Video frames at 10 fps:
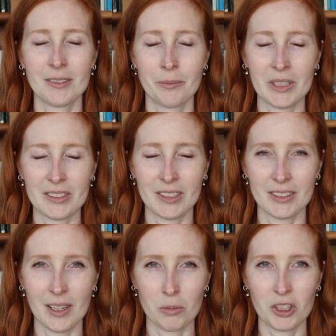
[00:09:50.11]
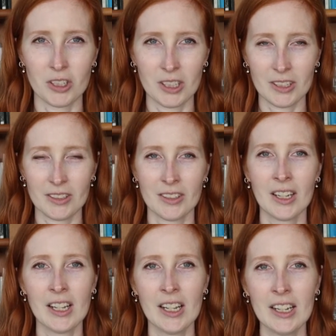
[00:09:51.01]
misconception that's
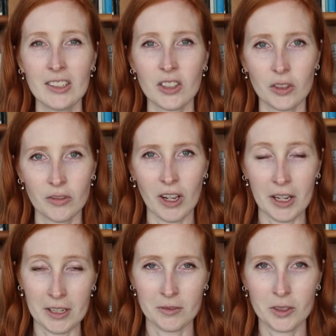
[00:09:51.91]
survived